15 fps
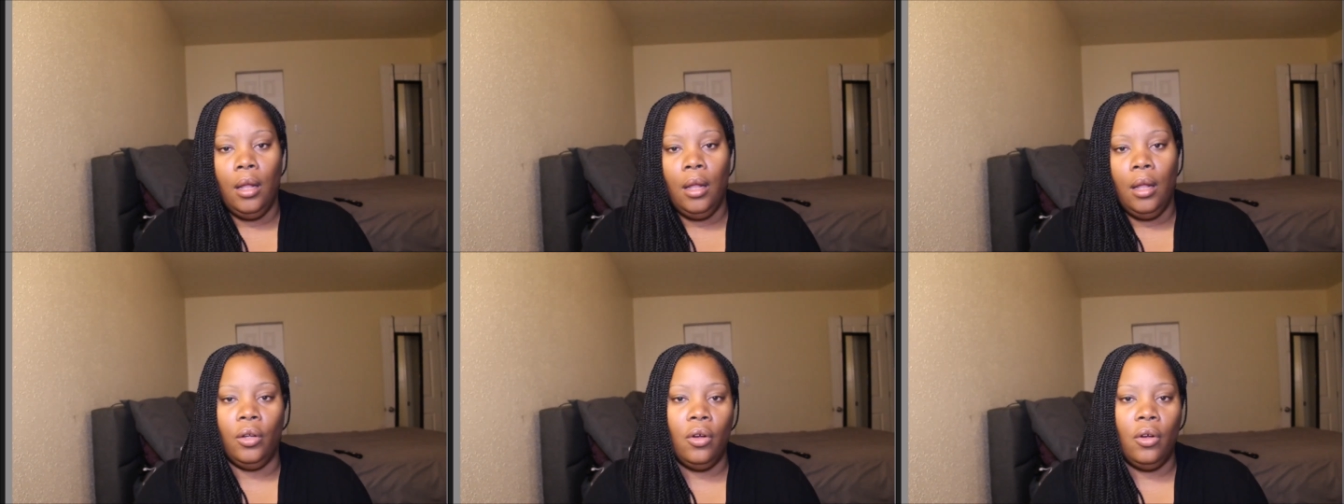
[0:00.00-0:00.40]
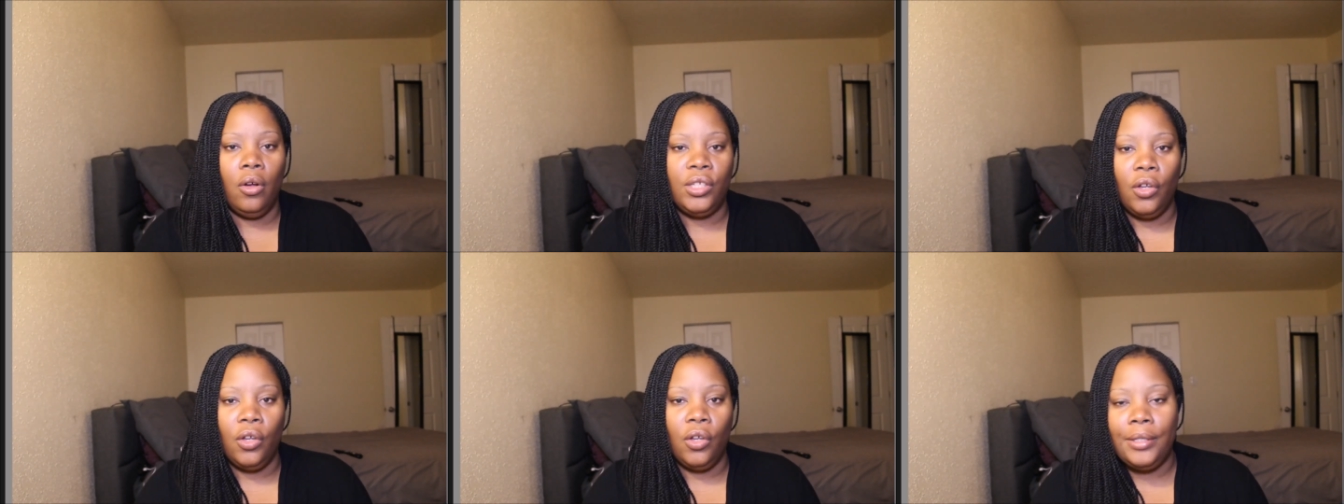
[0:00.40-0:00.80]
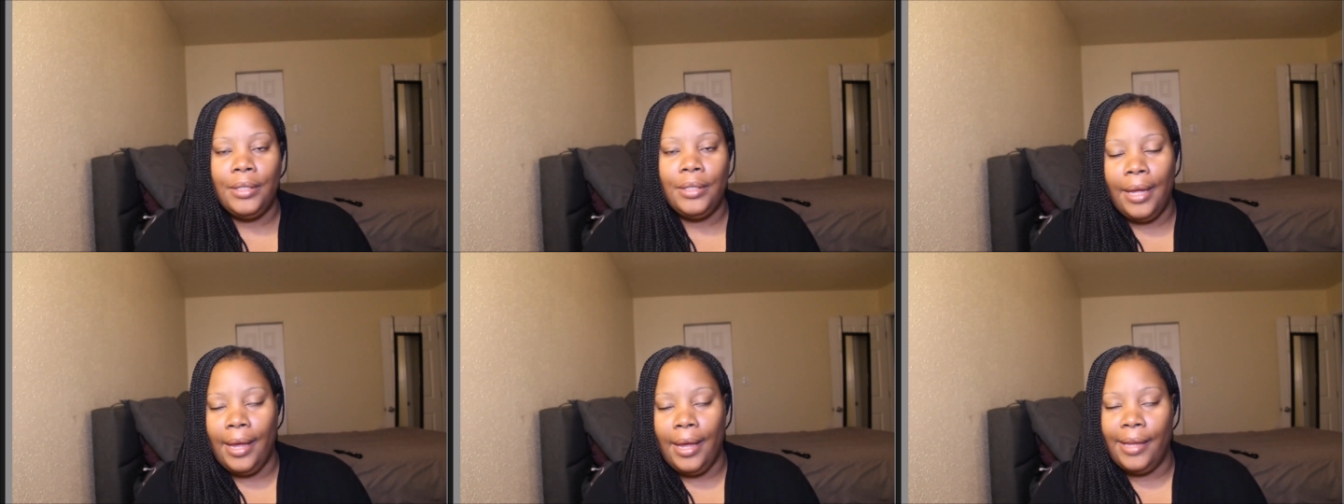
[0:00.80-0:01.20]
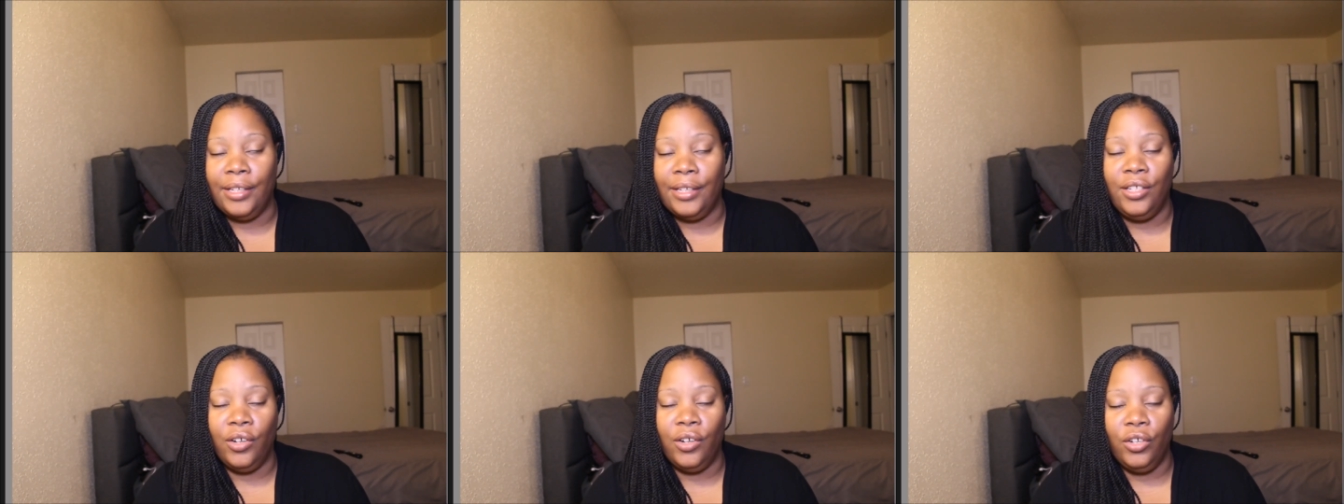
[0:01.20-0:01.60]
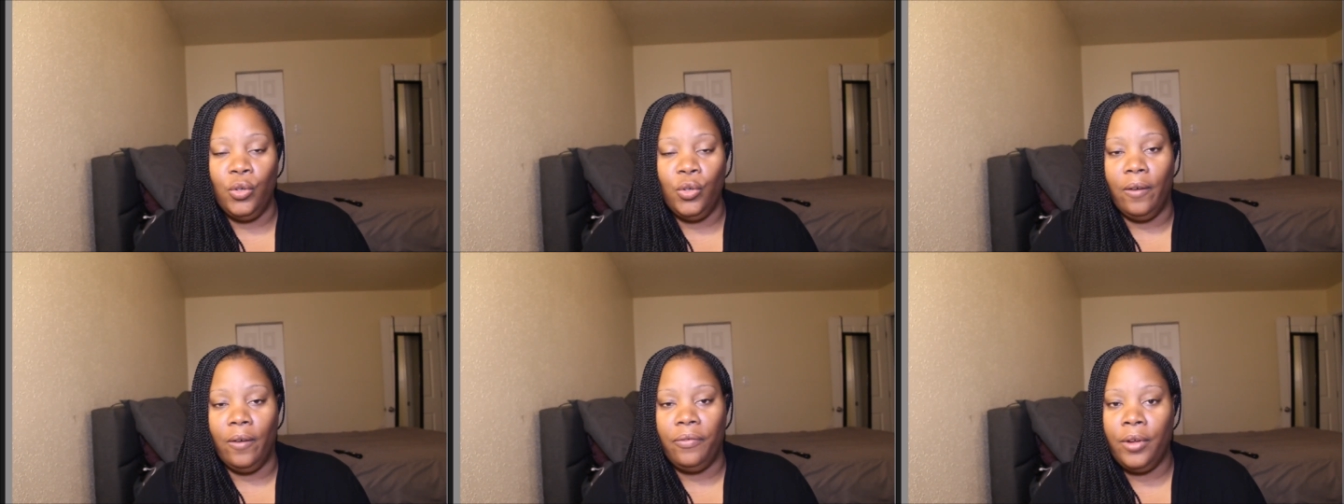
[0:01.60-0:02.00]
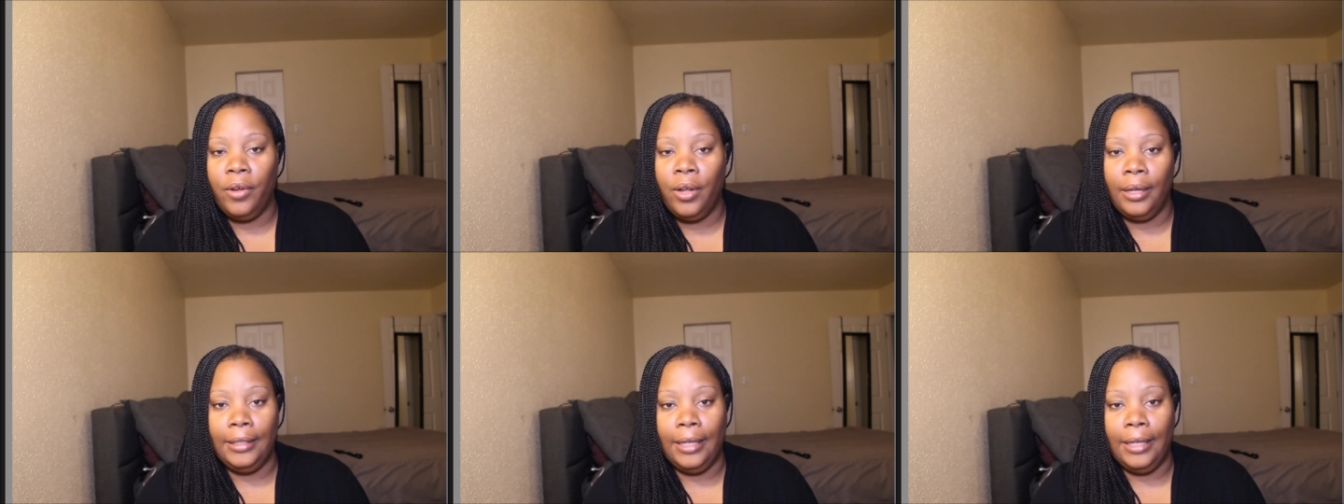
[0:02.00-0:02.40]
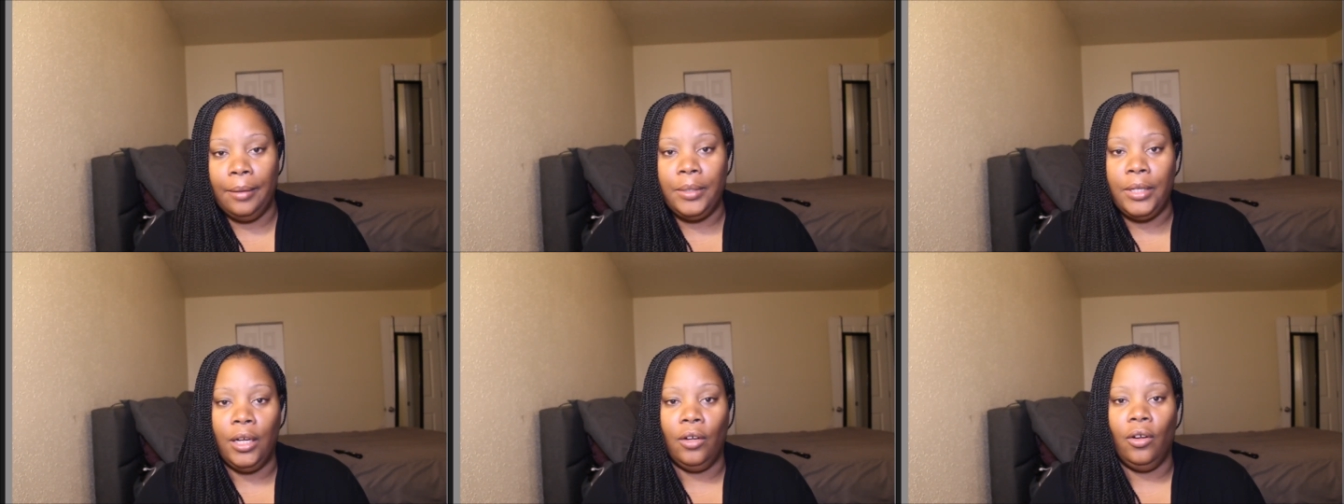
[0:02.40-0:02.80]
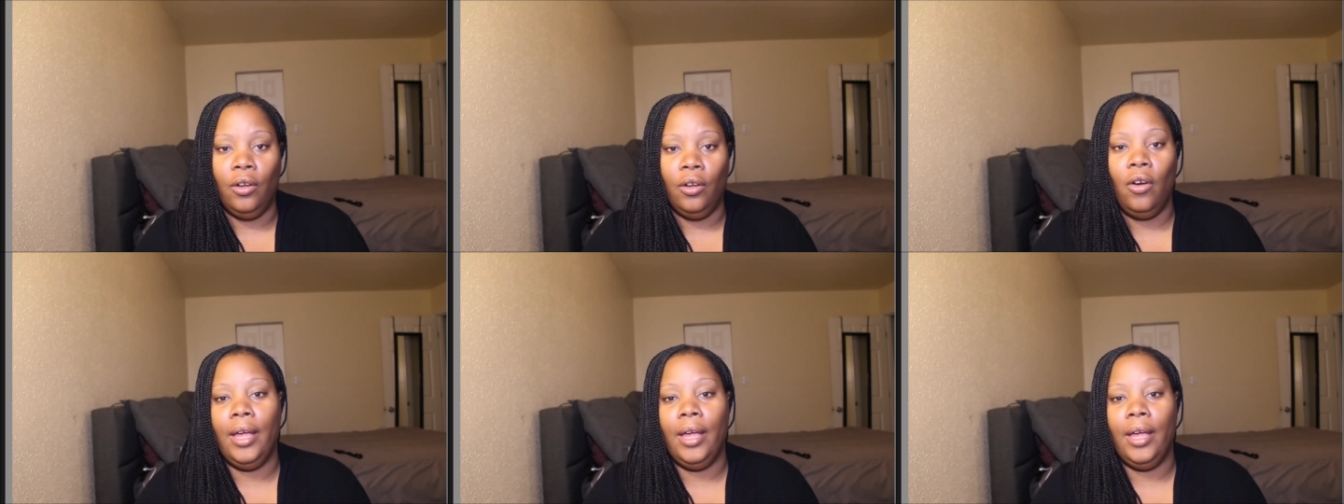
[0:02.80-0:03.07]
Lord Zora's ass and turned into a freaking klepto.